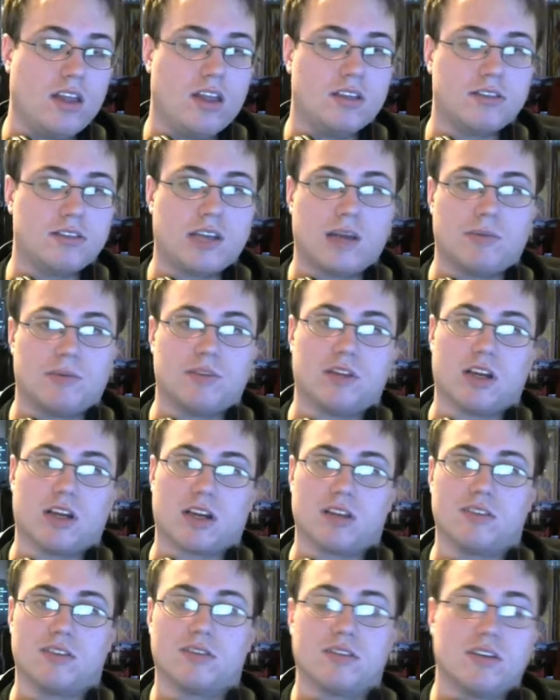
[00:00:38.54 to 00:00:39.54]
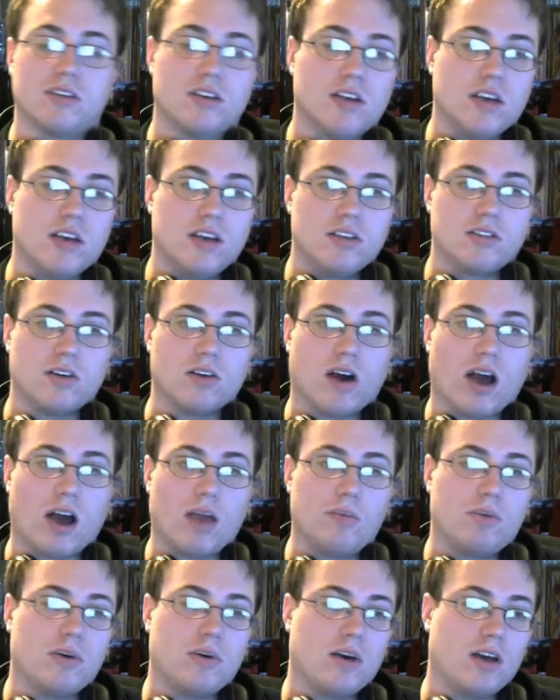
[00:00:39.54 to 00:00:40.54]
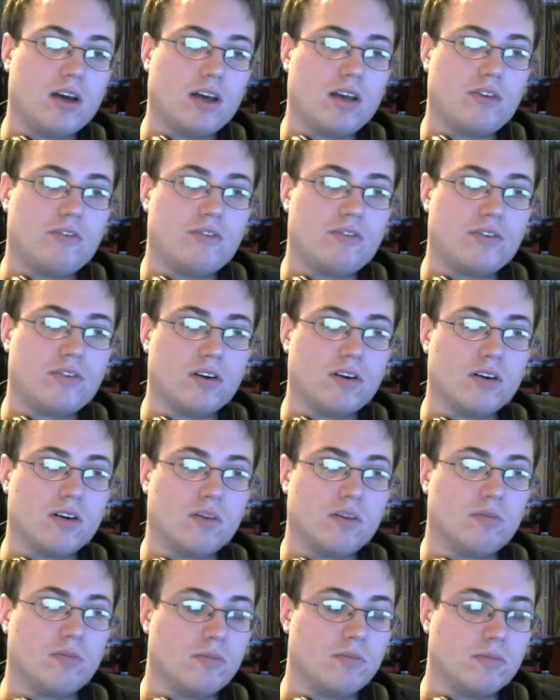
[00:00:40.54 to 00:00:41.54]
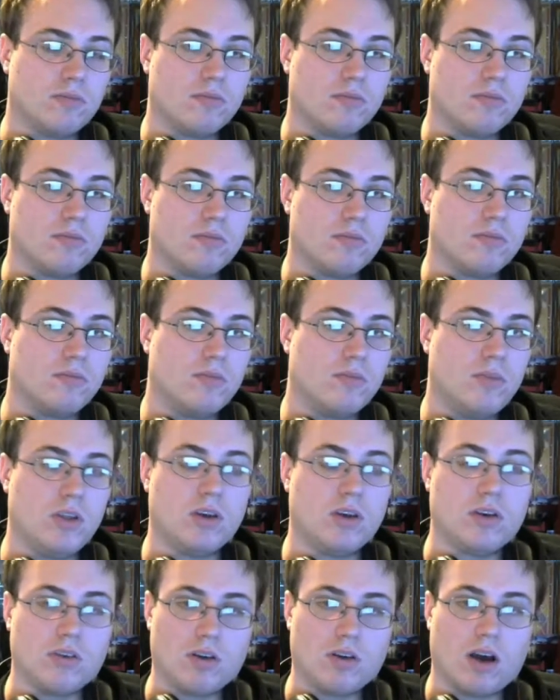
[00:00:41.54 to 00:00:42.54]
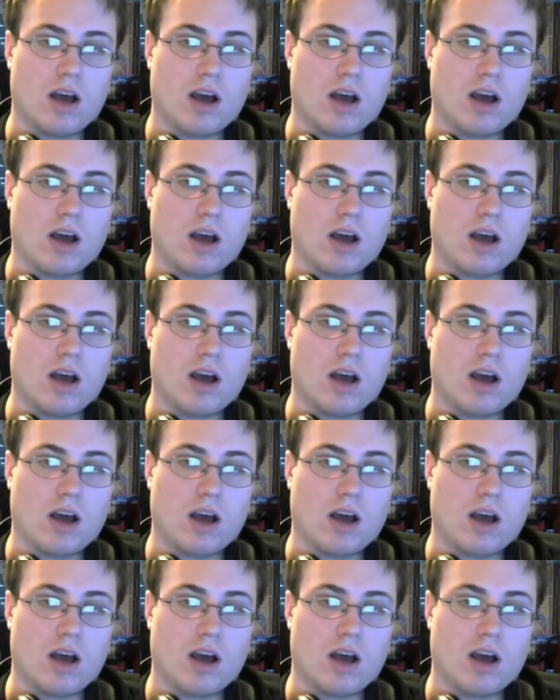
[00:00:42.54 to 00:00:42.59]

Cyber Dragons. So I play from back